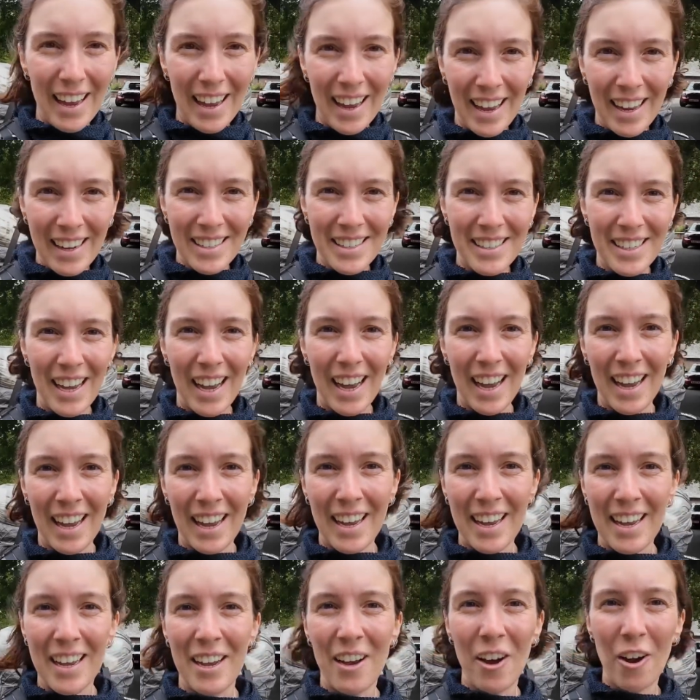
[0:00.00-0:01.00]
And
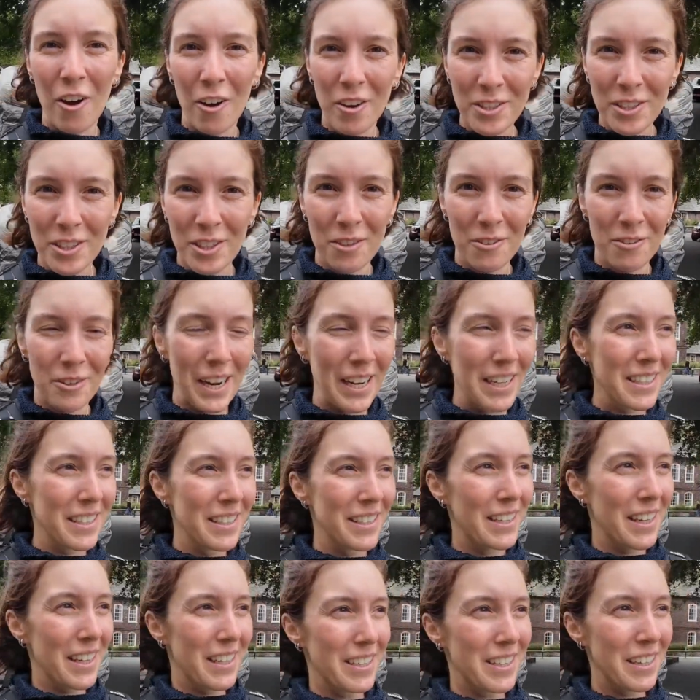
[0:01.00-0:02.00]
I also read
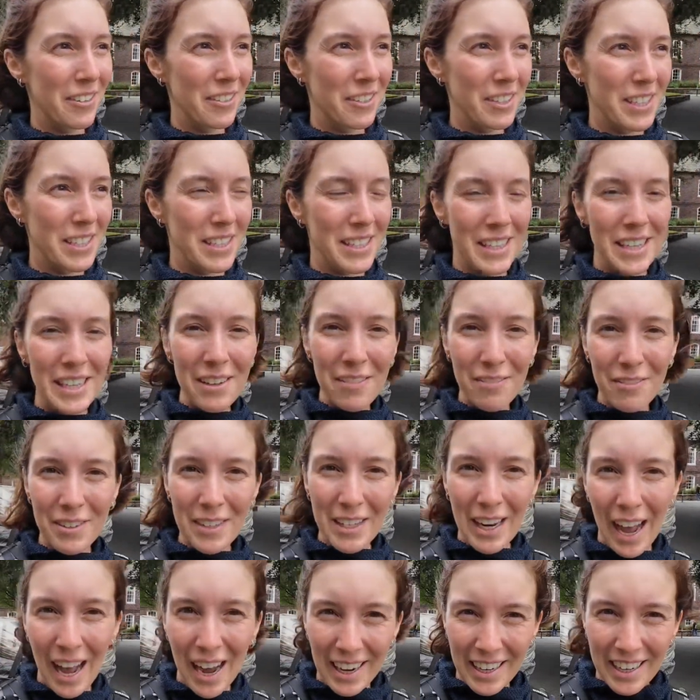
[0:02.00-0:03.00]
that there's
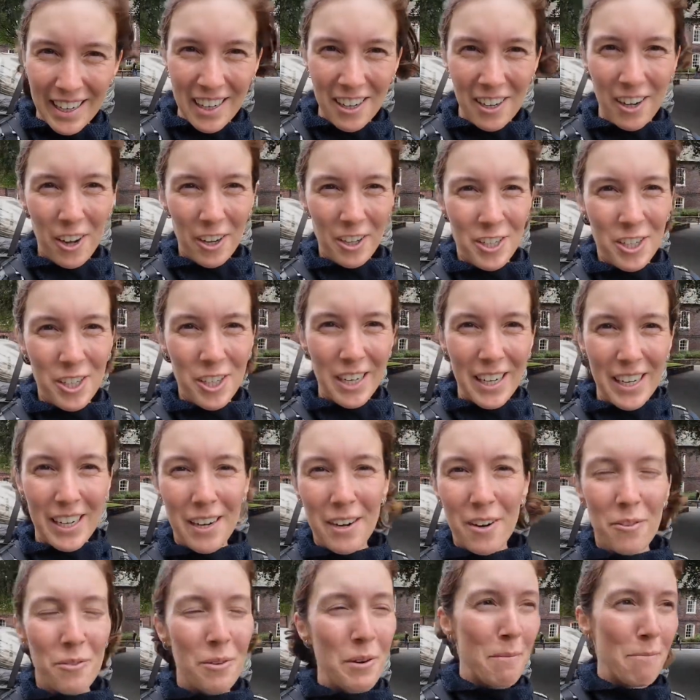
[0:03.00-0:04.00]
even
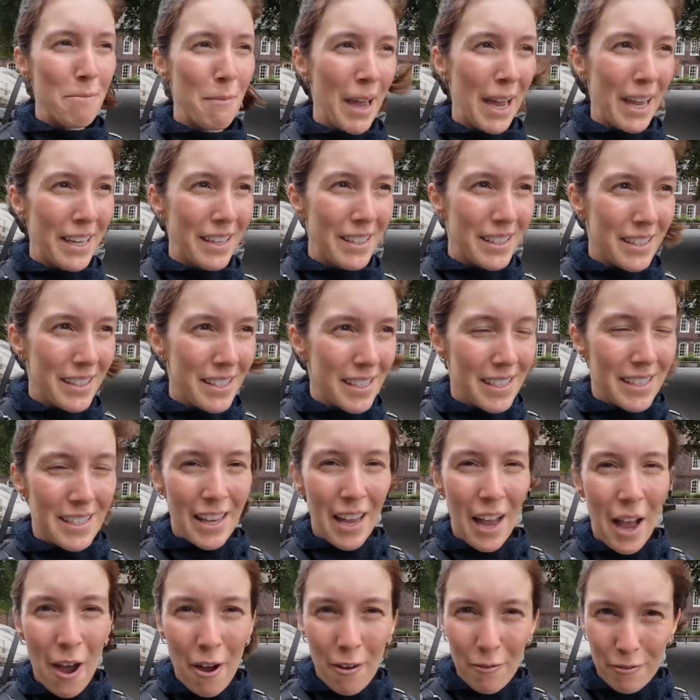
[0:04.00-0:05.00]
archaeological remains
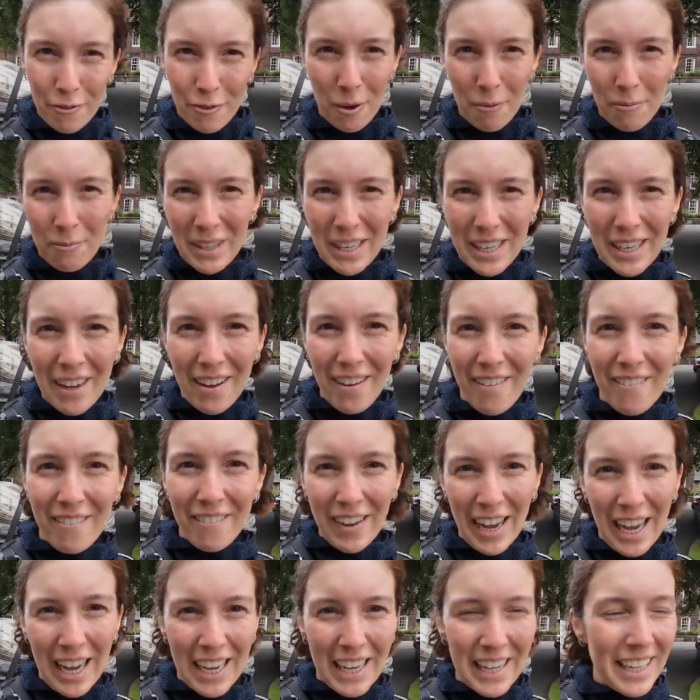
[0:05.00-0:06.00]
from the
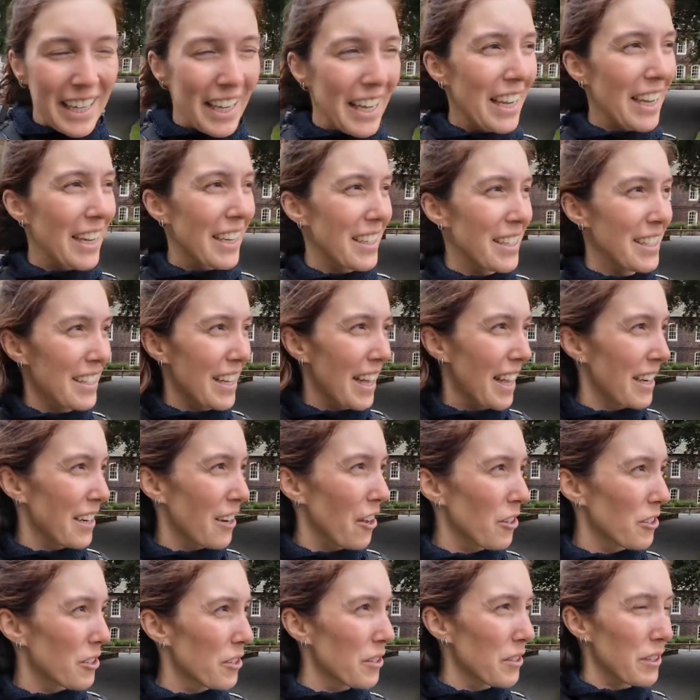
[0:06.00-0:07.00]
Vikings and
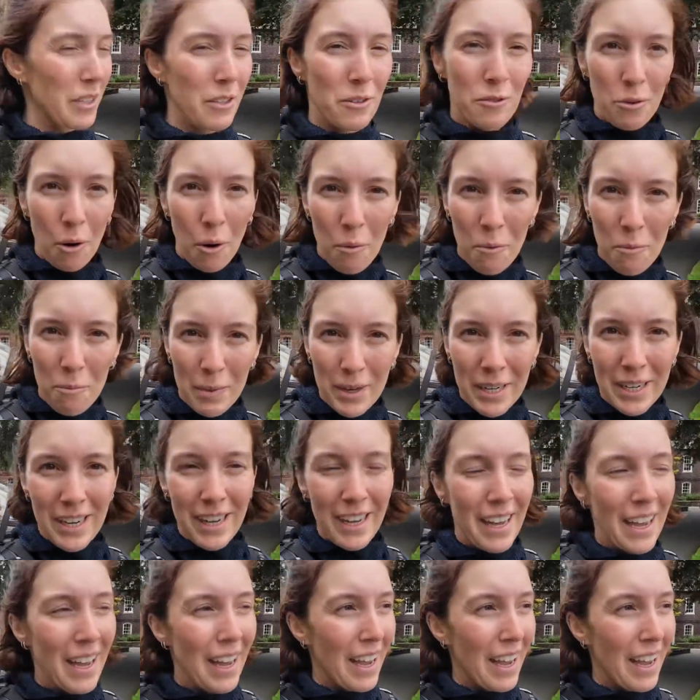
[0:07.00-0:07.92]
also the Roman